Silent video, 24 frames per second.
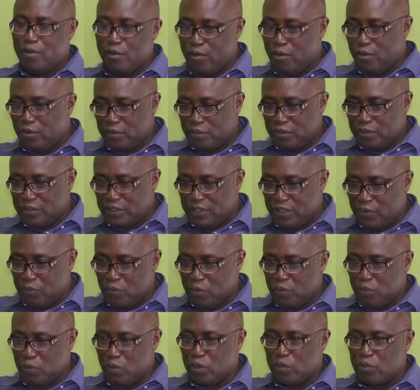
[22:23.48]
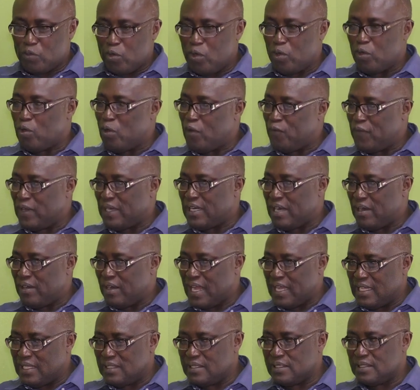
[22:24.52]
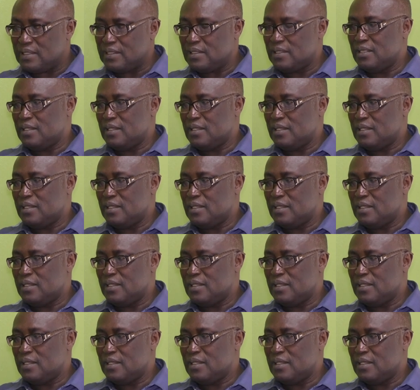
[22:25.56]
Or what you call ofada rice.